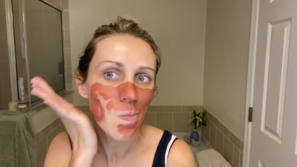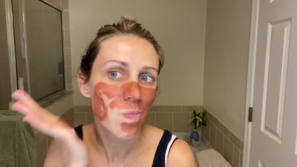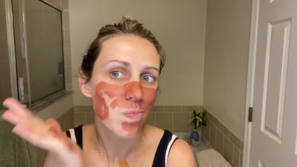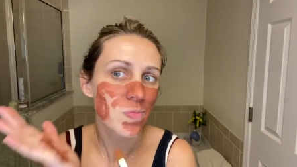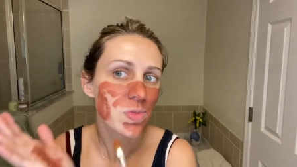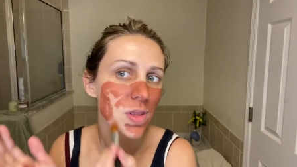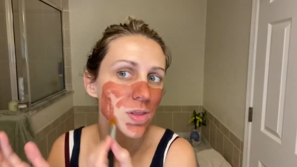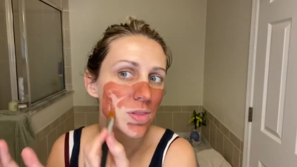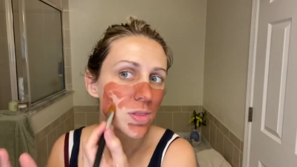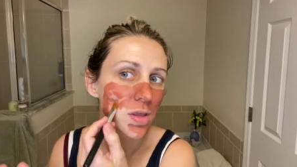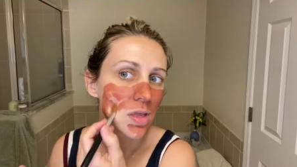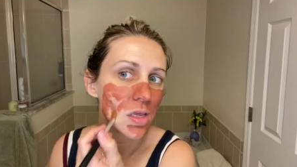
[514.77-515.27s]

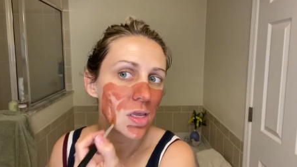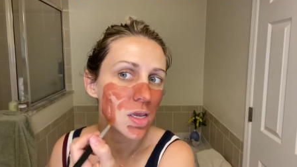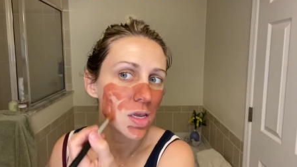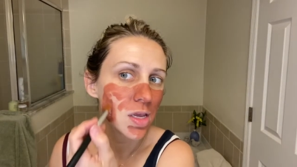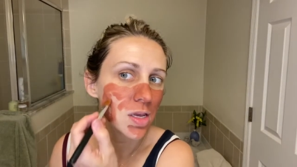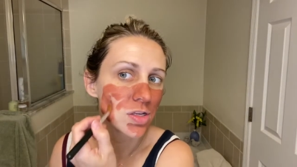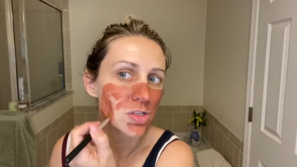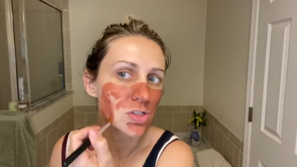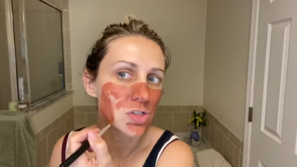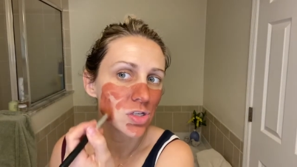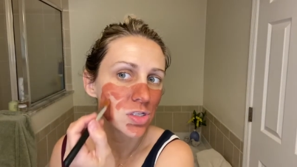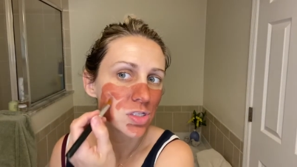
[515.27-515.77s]
And the key
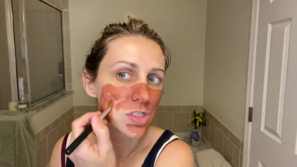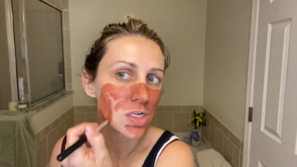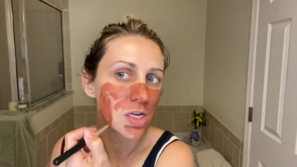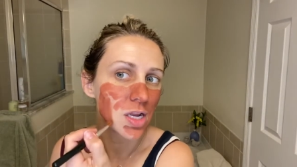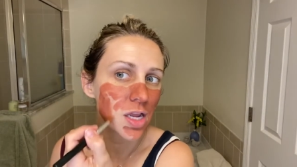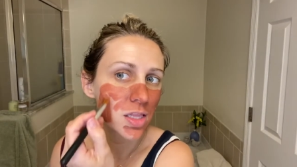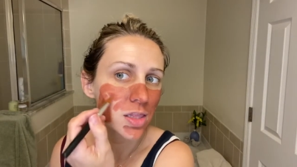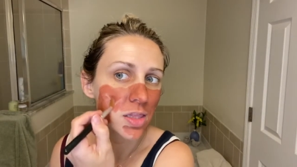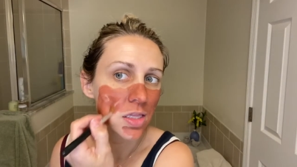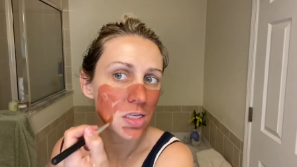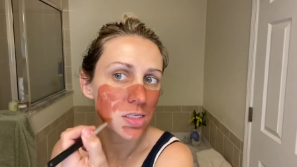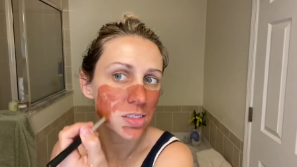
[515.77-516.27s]
is just to
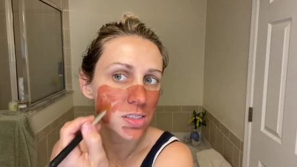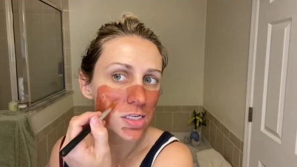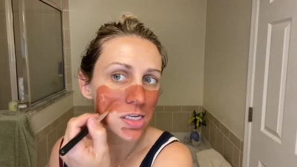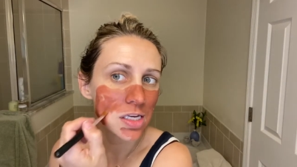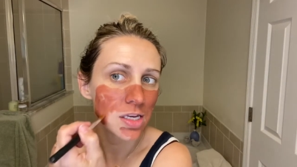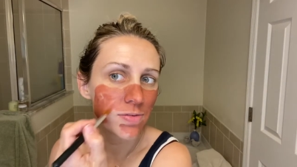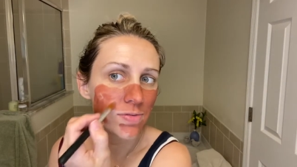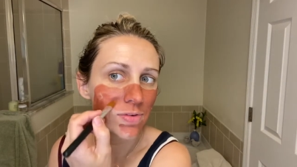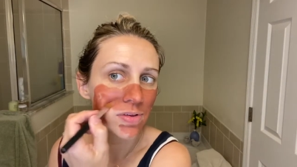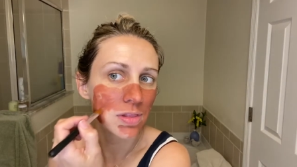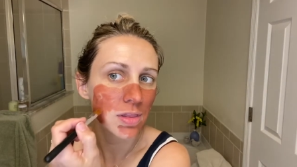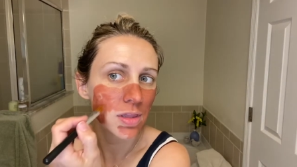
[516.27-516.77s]
get this
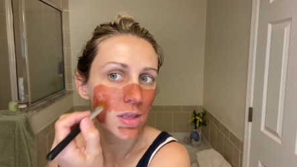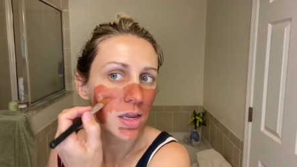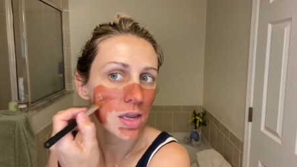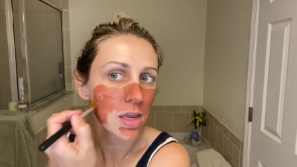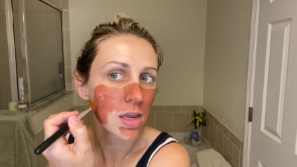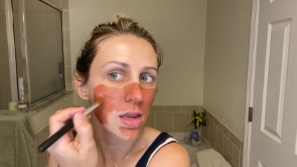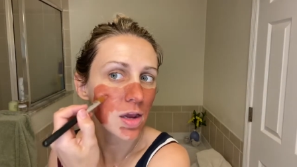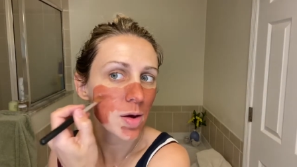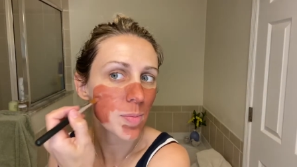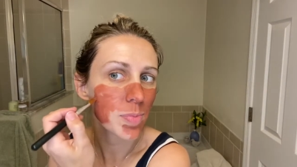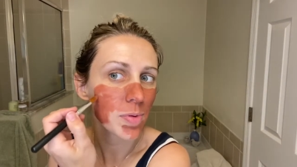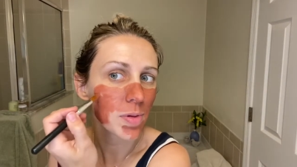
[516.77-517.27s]
evenly
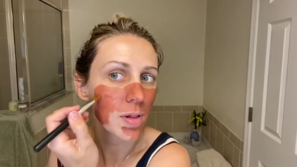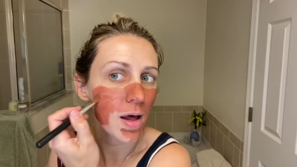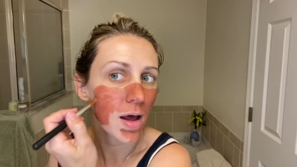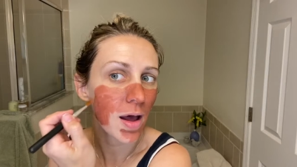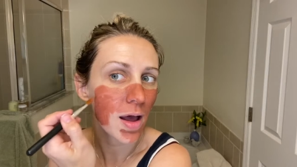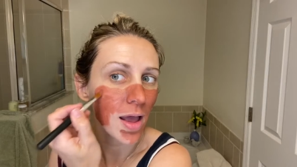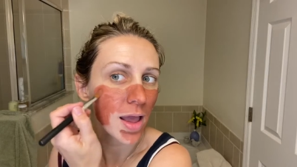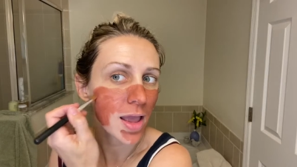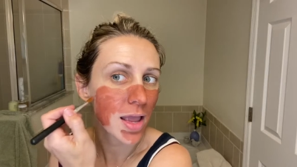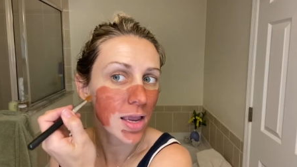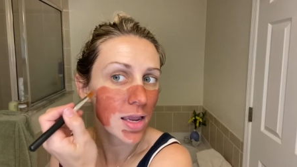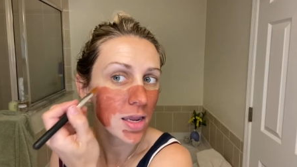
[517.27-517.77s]

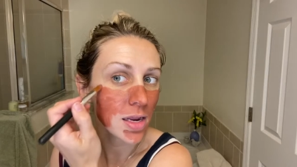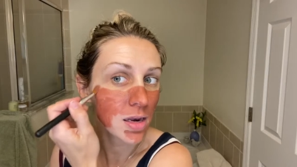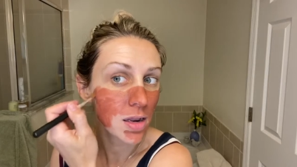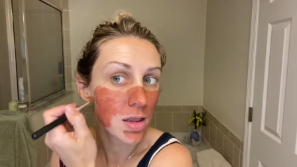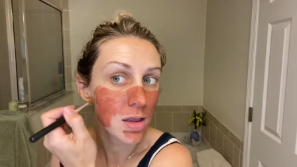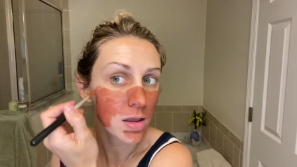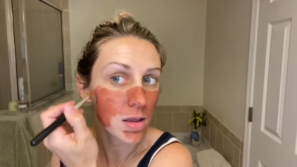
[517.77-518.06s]
applied.